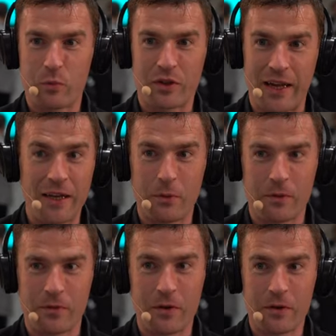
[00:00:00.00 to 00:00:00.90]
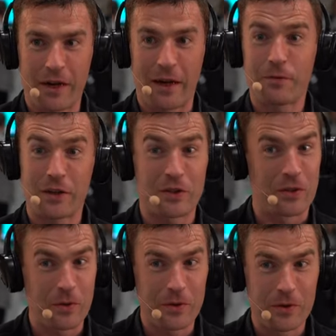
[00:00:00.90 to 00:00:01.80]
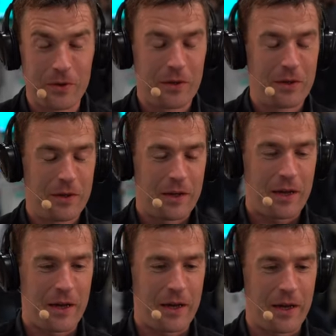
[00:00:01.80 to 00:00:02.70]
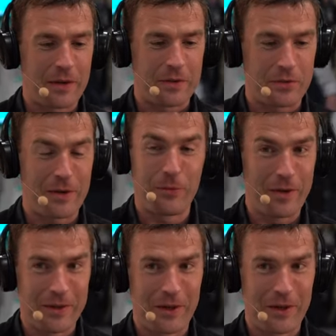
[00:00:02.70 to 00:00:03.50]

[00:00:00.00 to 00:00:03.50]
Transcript: can't yeah. pretend to have done. I have to actually do it, yeah. because uh, Strava will